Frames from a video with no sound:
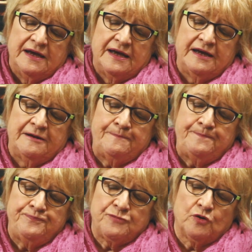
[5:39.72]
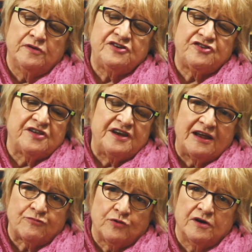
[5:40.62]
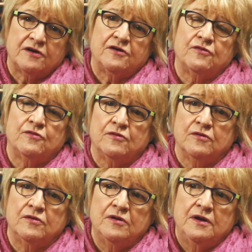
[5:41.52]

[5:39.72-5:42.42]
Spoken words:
or into the network, or,